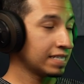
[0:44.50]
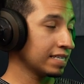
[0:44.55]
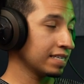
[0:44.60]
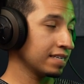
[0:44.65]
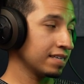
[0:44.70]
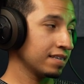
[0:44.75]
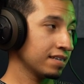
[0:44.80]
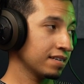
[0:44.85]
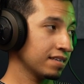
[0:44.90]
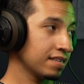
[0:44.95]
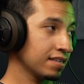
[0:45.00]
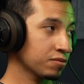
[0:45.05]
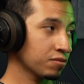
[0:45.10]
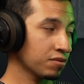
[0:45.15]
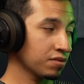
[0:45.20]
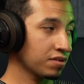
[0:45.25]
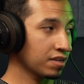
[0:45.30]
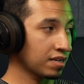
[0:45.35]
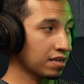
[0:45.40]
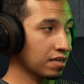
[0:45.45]
Yeah, that's
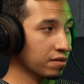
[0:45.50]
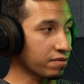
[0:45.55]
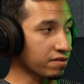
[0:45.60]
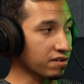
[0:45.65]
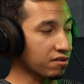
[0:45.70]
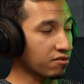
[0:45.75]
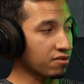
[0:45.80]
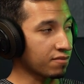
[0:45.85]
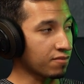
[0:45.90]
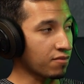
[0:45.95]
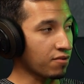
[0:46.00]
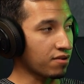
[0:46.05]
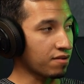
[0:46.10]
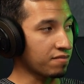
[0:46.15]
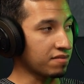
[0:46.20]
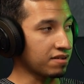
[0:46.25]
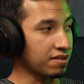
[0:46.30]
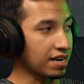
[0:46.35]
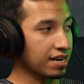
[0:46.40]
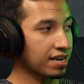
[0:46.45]
one thing. Now that we record more, I
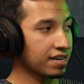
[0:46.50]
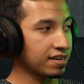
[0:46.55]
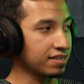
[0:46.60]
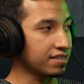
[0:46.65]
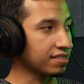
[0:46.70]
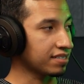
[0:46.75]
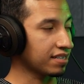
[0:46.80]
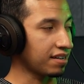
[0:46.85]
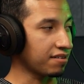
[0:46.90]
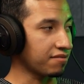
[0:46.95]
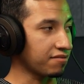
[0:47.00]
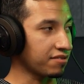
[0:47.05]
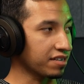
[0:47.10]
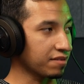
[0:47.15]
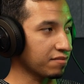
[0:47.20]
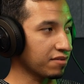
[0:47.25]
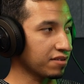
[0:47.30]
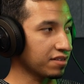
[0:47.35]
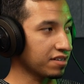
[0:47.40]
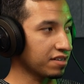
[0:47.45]
mean, I kind of forget
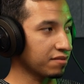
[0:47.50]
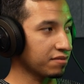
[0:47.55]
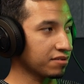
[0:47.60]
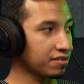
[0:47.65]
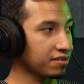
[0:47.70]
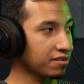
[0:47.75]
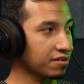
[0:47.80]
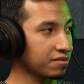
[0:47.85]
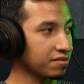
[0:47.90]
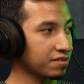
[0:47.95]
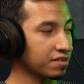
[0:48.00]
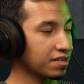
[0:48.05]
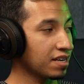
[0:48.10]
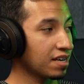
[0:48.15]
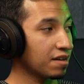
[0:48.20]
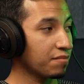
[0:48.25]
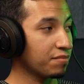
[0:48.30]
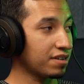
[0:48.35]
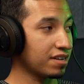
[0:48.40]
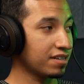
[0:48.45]
about the episodes.
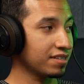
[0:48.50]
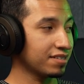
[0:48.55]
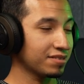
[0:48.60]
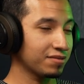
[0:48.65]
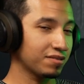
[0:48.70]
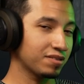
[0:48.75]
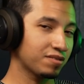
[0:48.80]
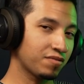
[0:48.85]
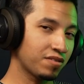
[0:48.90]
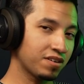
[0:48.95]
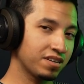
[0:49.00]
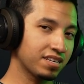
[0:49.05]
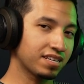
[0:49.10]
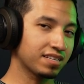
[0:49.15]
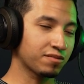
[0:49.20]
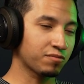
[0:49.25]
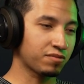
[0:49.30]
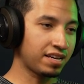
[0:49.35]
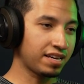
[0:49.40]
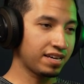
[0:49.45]
But it's funny
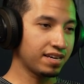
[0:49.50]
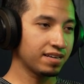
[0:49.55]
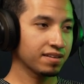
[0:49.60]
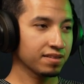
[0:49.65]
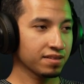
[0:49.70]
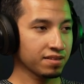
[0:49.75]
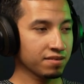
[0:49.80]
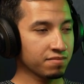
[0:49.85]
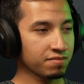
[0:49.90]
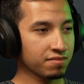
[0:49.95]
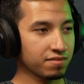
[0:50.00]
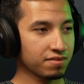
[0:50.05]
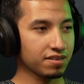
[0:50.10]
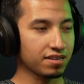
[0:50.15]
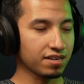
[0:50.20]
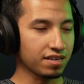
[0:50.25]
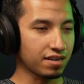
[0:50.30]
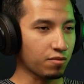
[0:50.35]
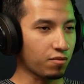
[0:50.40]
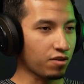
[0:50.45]
because when I edit them,
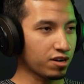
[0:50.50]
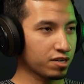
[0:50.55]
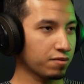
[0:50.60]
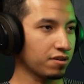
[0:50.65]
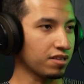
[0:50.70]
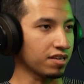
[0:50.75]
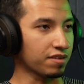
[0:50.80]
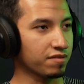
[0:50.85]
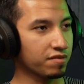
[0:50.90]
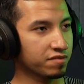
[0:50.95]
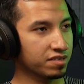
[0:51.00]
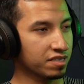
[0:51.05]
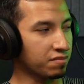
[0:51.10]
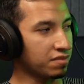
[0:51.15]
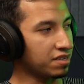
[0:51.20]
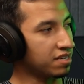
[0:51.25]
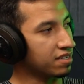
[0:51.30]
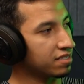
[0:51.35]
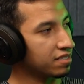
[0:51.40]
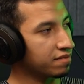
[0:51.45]
I watch about like 15
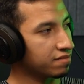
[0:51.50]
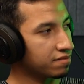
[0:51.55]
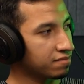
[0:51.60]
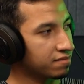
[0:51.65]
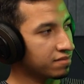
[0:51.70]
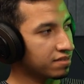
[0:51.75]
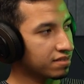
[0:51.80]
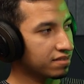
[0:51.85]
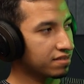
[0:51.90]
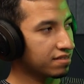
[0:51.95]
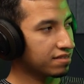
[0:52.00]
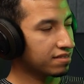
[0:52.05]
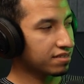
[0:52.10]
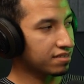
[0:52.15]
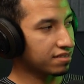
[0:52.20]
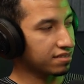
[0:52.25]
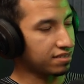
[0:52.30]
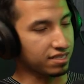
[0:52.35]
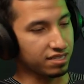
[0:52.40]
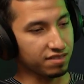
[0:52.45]
minutes of them,
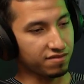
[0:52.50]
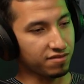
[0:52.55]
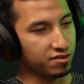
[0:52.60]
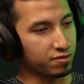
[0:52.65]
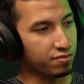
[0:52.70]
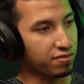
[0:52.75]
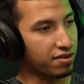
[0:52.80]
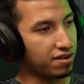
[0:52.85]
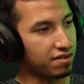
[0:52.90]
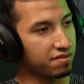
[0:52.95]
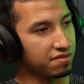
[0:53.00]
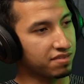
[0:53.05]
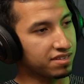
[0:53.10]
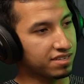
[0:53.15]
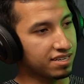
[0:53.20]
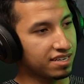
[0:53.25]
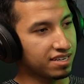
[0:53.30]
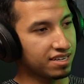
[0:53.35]
just like the first part of it.